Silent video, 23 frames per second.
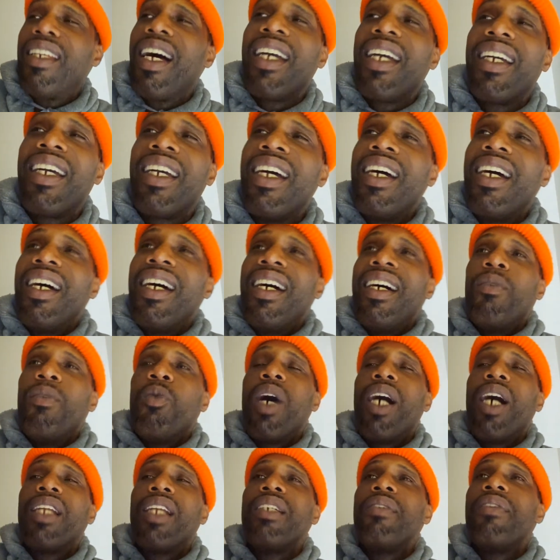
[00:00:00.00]
And like
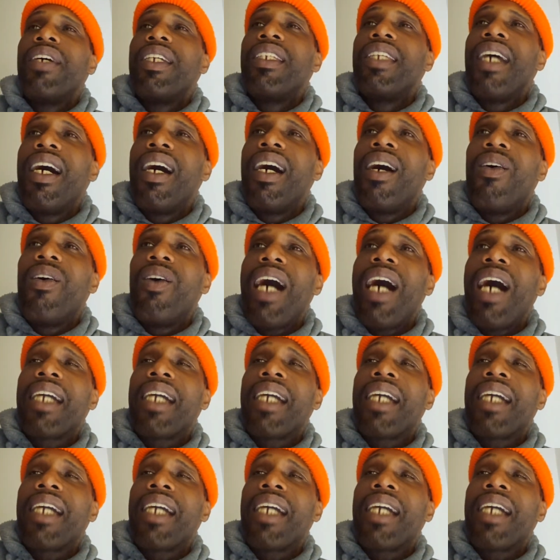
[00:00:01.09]
where I live at now,